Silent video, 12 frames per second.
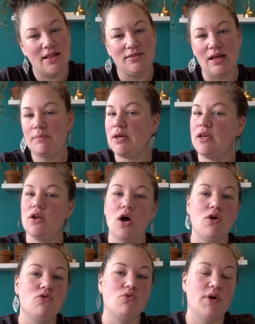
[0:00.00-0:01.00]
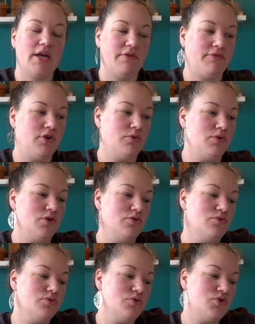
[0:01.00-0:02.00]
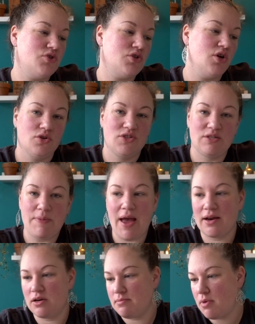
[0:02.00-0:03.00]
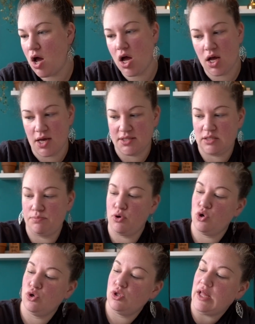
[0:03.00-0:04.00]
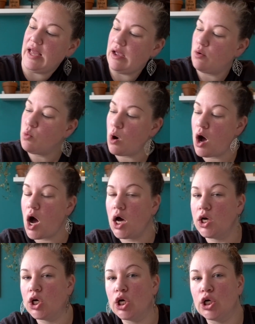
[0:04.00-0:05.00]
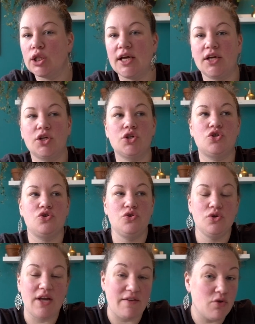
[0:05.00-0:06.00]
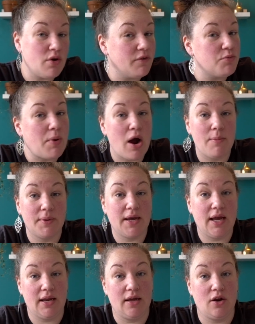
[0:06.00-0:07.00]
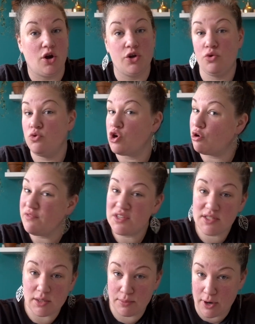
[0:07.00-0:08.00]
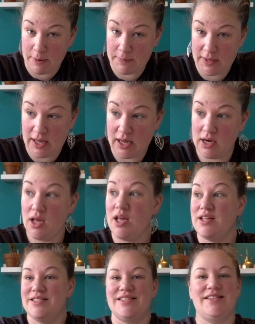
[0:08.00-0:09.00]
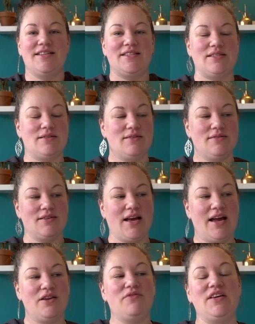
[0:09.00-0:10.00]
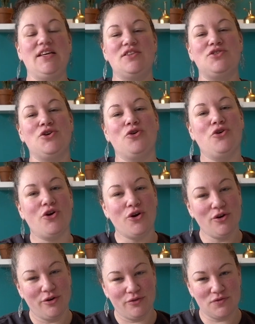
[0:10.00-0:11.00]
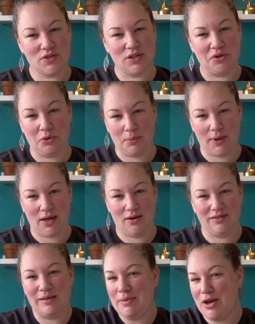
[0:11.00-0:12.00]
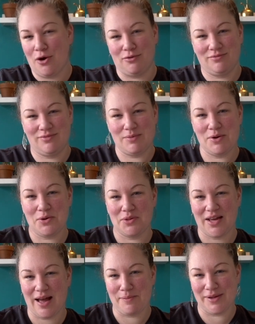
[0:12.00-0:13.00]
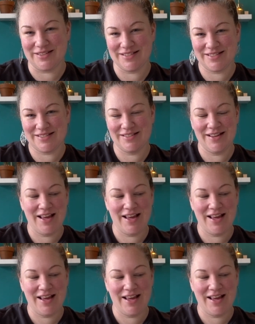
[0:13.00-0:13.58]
Let me know if you use sphagnum moss, perlite, water. Like, have you ever propagated? Are you nervous to propagate? Did this kind of ease your nerves a little bit? Let me know. Let me know in the comments.